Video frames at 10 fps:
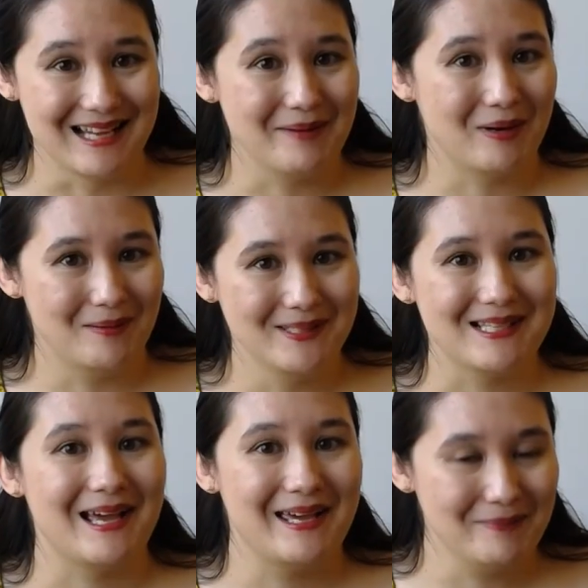I promise
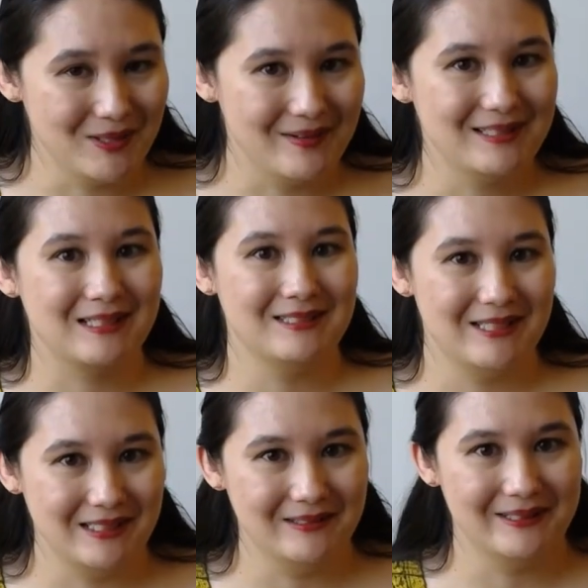I am going to
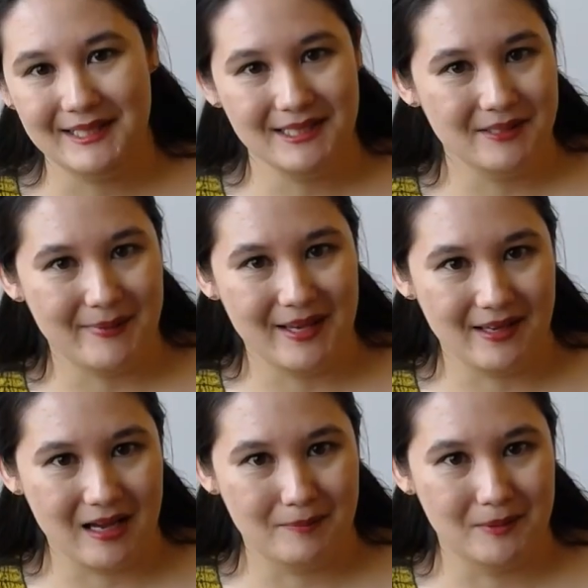continue. I need to make
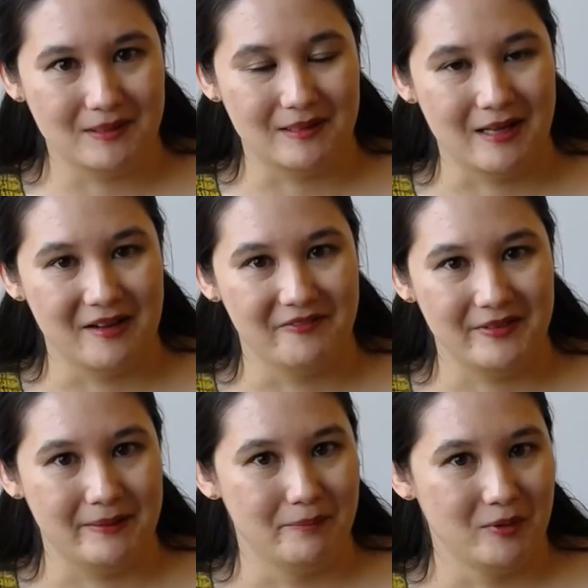a couple of
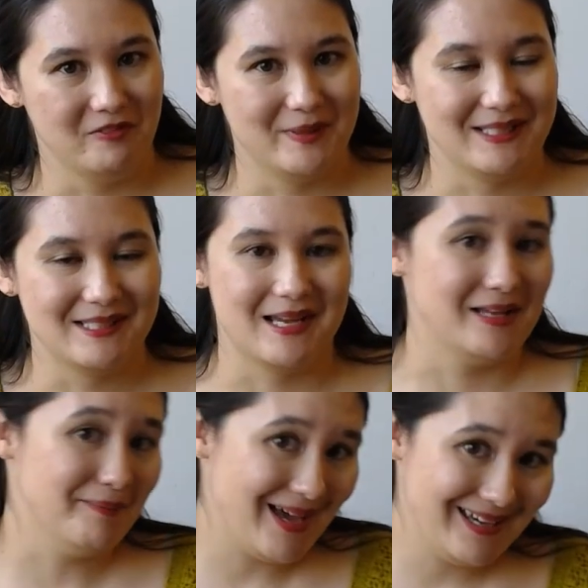improvements
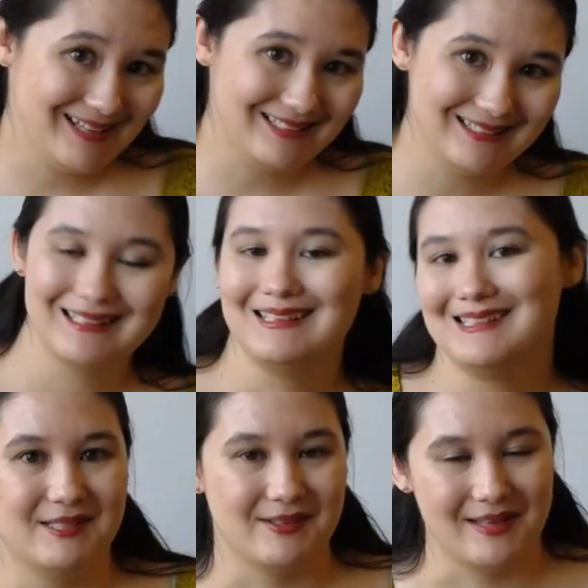on my end
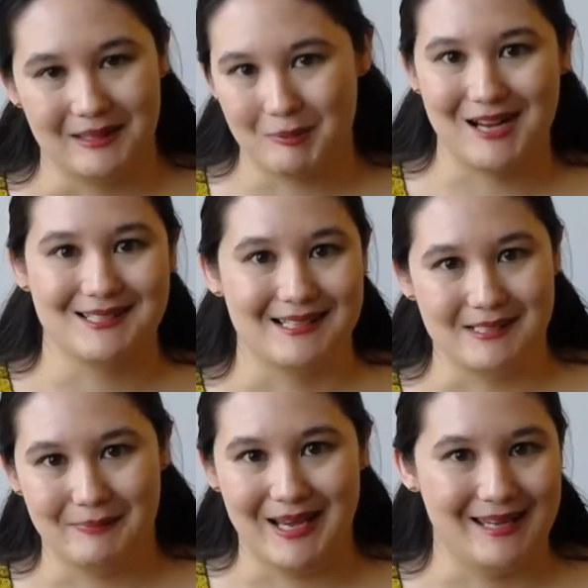so that the
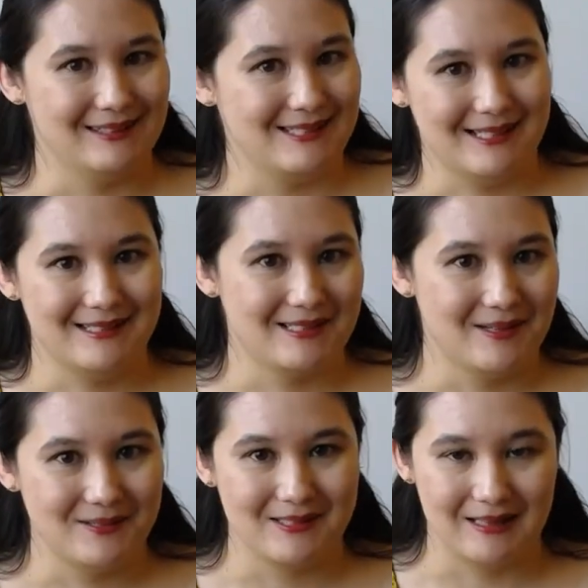process behind the scenes
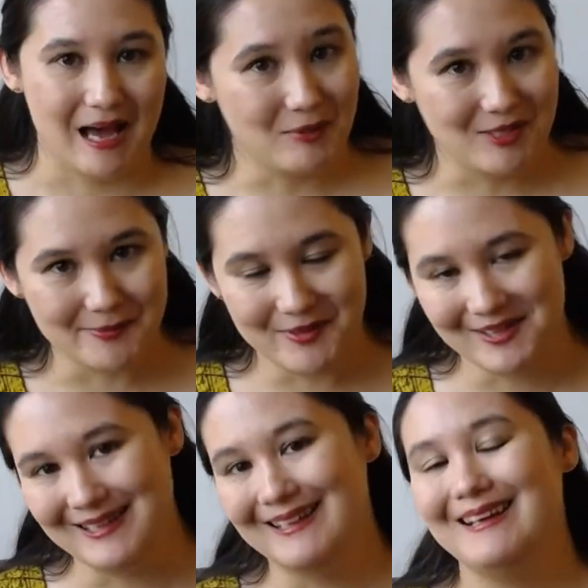goes a lot more
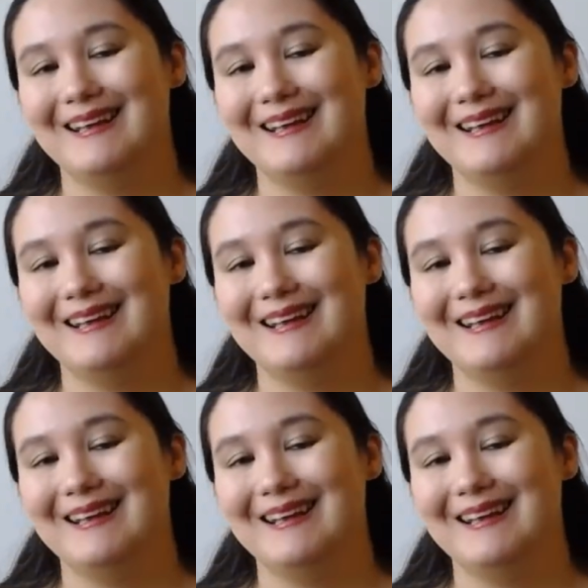smoothly,